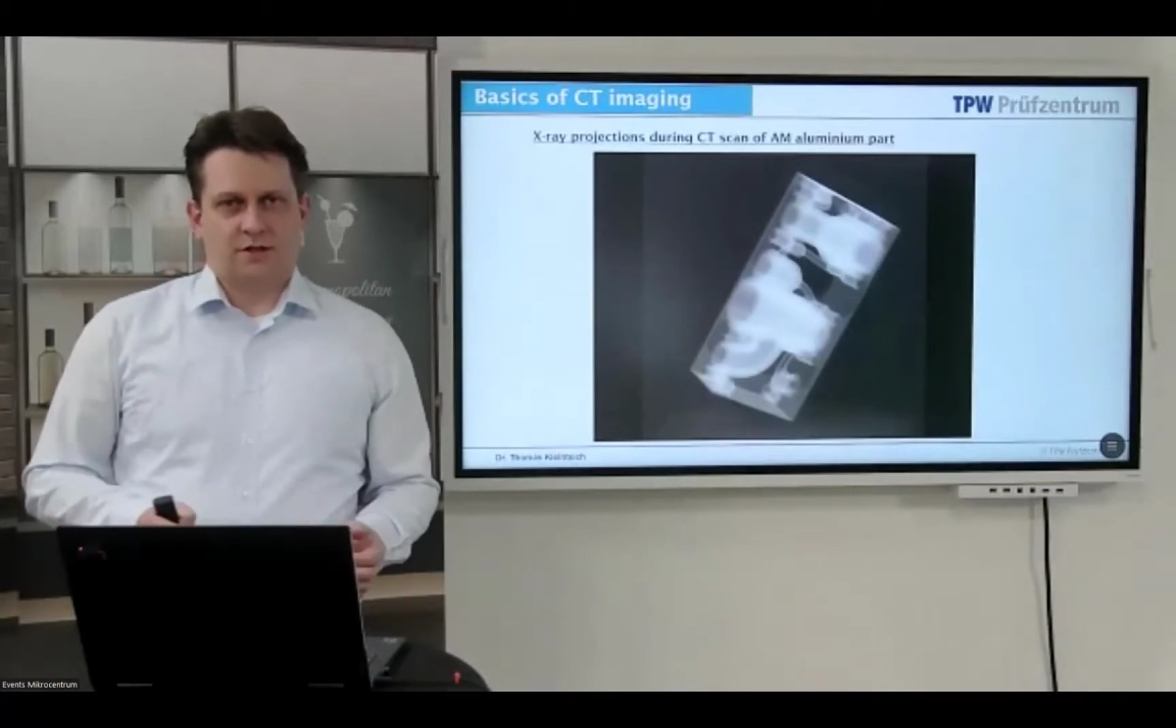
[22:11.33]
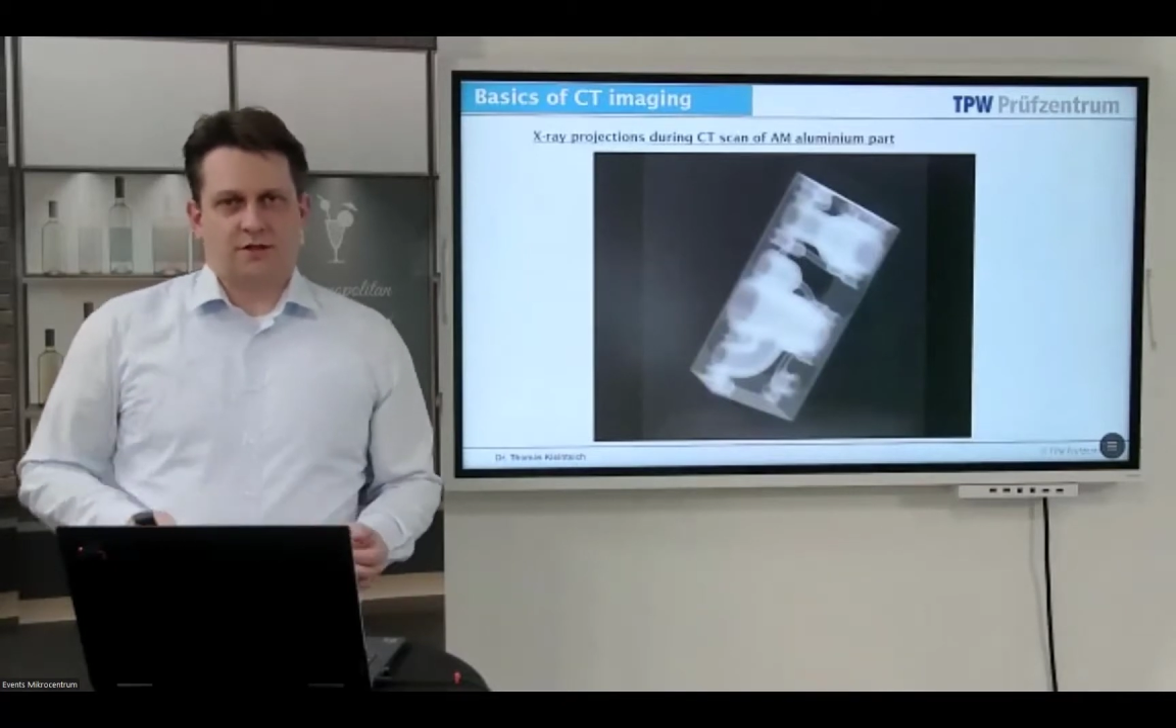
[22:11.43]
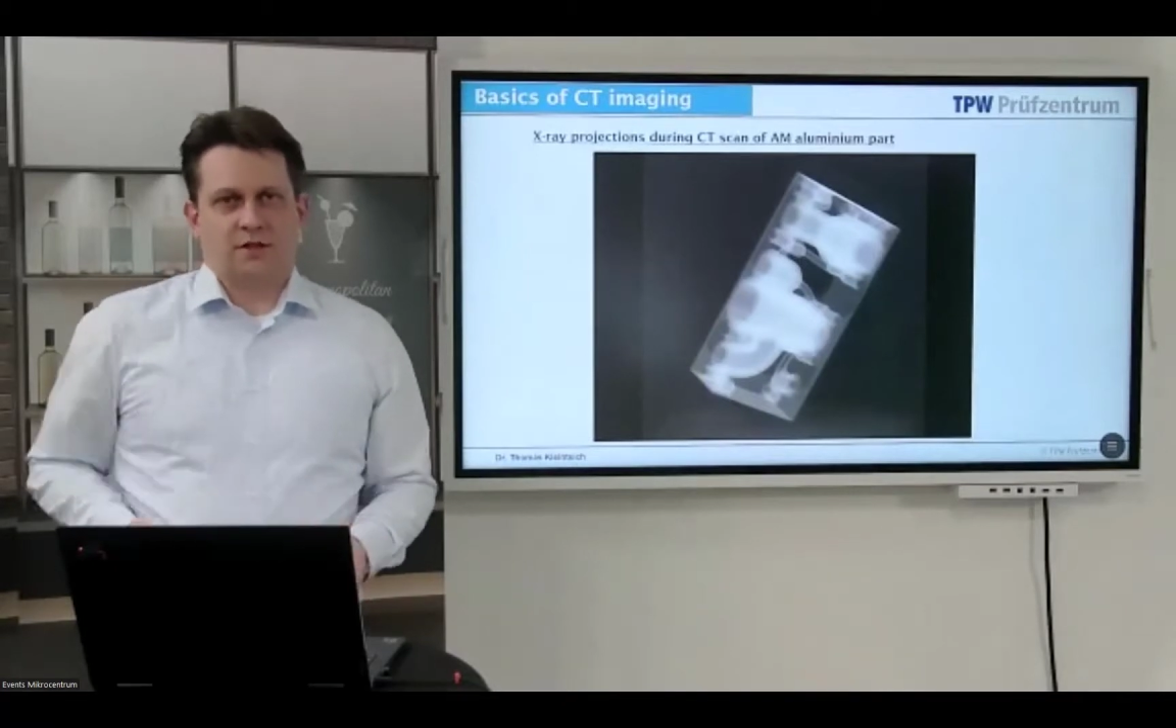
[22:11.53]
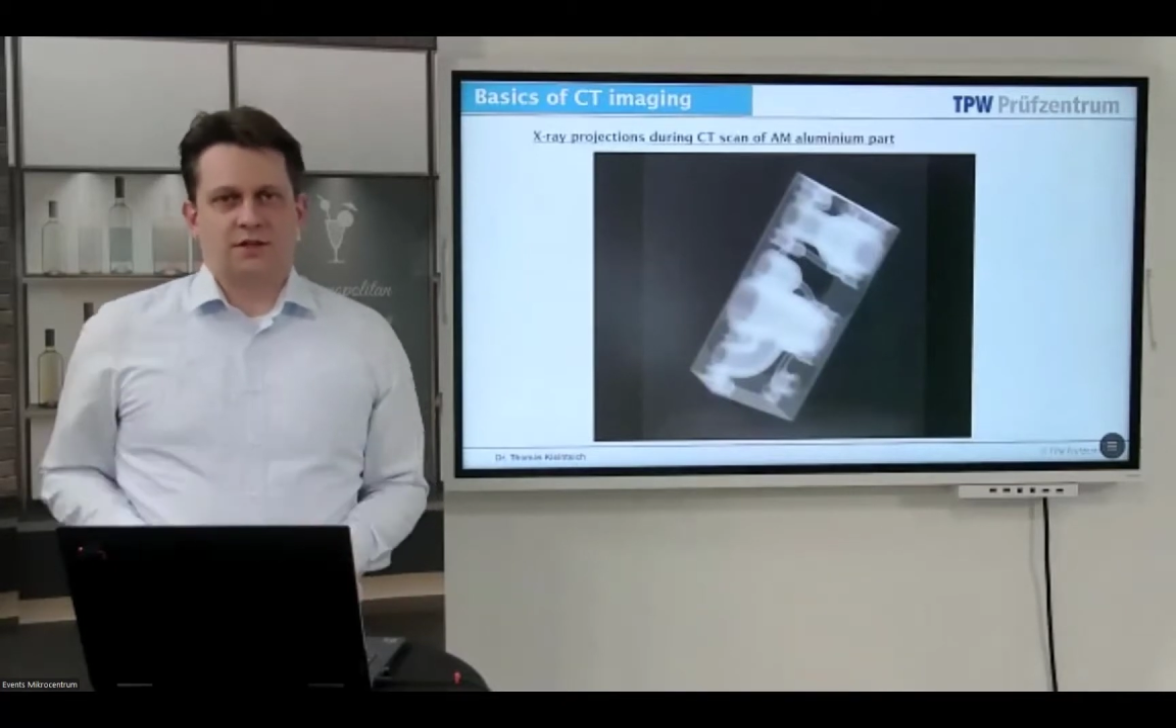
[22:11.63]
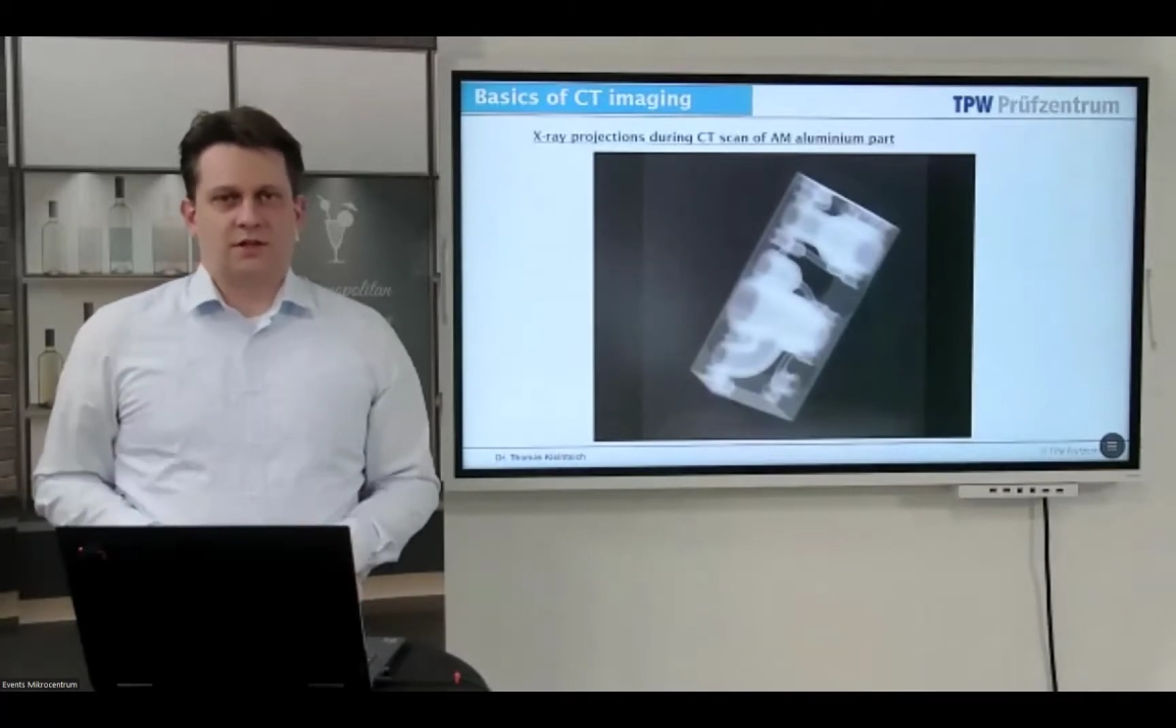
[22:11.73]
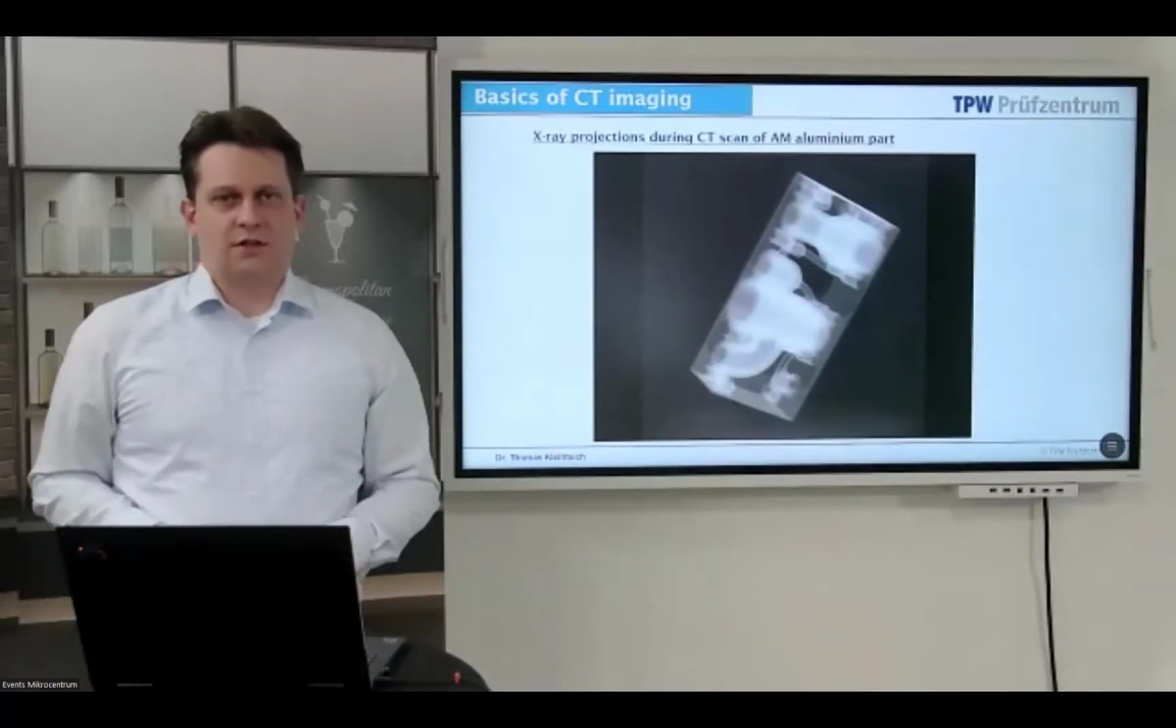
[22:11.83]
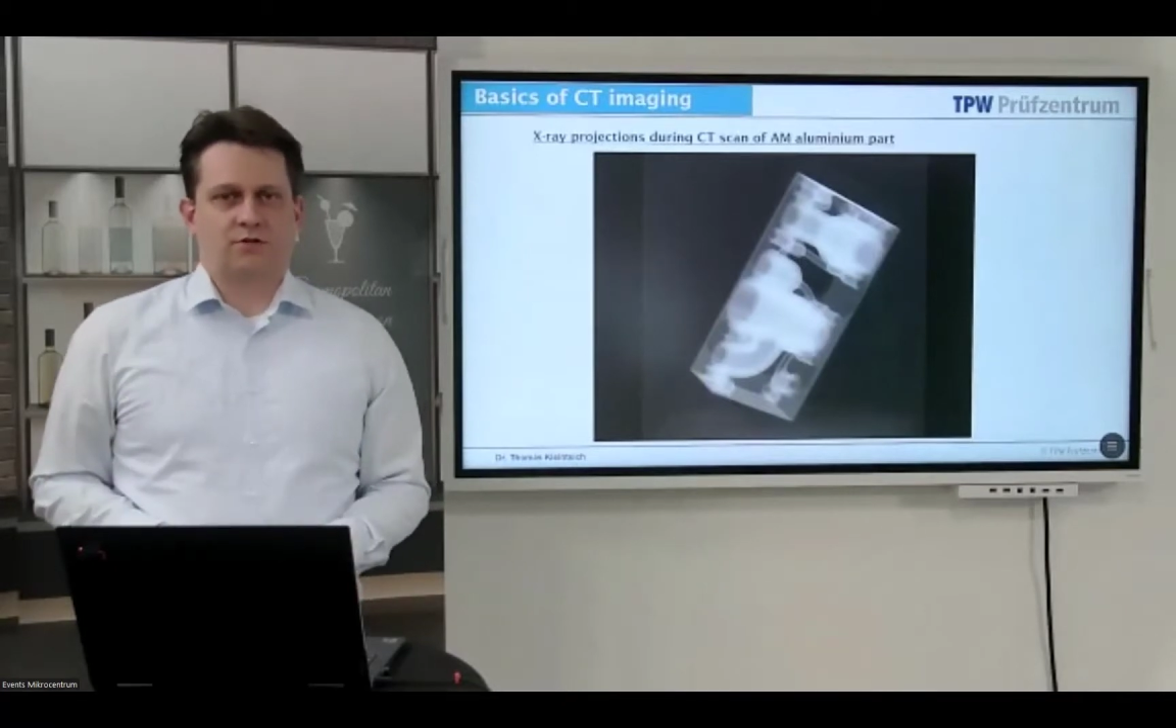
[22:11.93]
CT